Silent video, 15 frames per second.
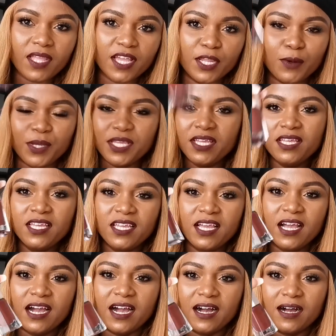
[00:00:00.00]
Anyway,
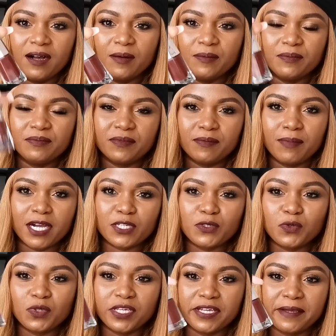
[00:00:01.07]
back
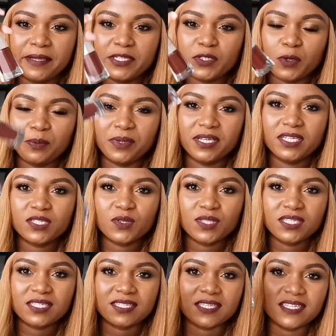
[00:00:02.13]
to the topic. So
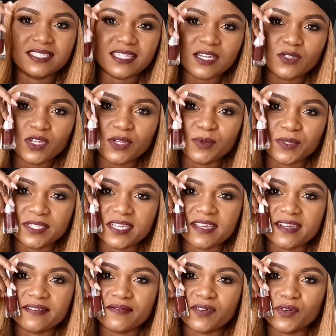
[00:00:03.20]
it's actually what I
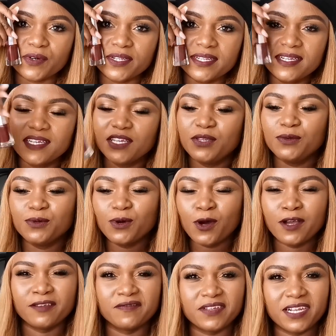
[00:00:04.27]
have on. You know
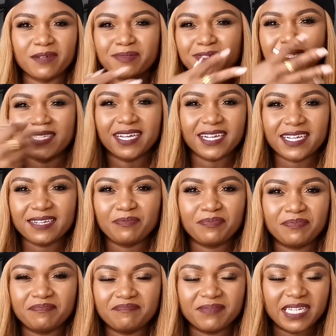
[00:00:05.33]
how I feel about dark
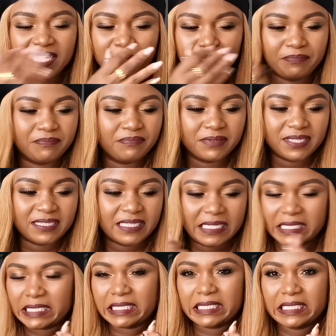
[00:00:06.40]

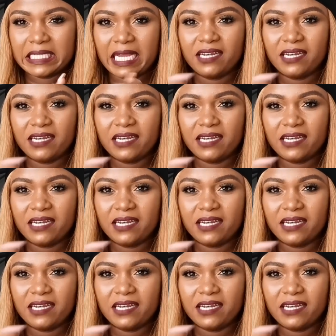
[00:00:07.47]
lipsticks.